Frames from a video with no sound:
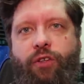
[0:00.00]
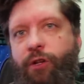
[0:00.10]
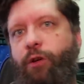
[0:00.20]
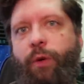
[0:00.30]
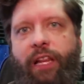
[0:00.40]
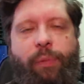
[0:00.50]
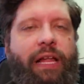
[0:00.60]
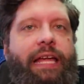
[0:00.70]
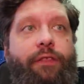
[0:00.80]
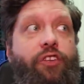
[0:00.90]
So you're really
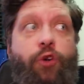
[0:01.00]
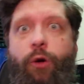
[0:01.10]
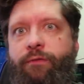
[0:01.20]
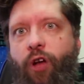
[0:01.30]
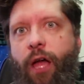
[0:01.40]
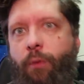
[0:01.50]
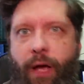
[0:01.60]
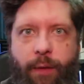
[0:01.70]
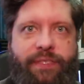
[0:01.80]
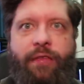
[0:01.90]
playing in the Jordan Forgotten Realms.